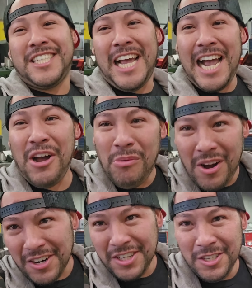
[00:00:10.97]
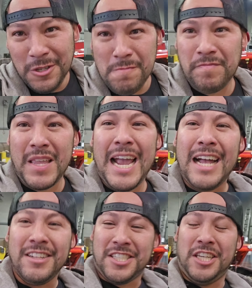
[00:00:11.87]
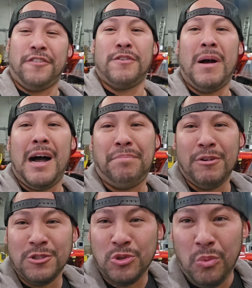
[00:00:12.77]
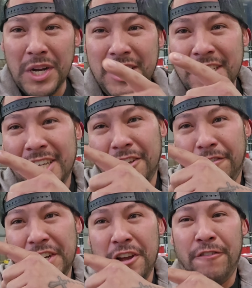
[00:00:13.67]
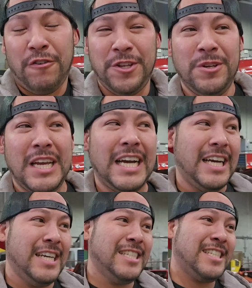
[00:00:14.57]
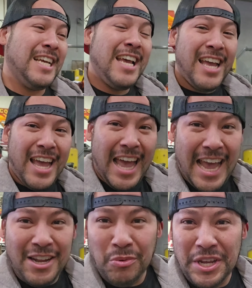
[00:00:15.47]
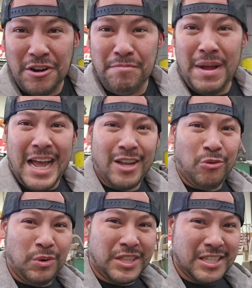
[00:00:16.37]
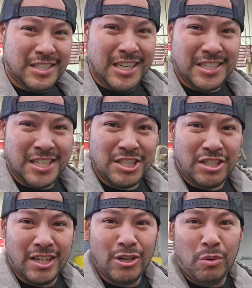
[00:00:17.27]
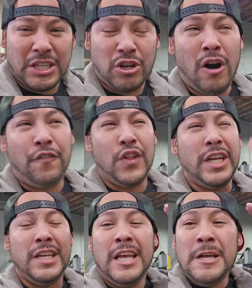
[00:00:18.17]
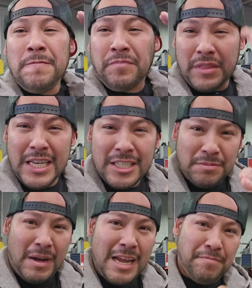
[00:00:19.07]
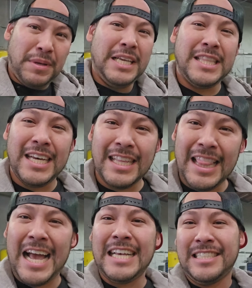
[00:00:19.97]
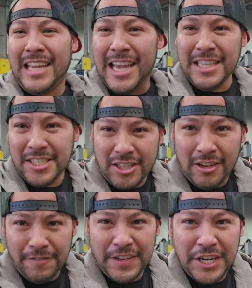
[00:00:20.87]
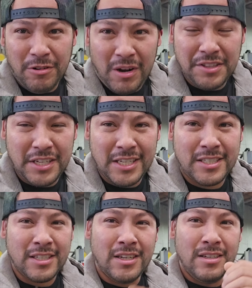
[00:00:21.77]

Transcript: How are you? Alex here from Hoppos with another video for you guys. And we are back with the 62, which hopefully this might be the last install video on this.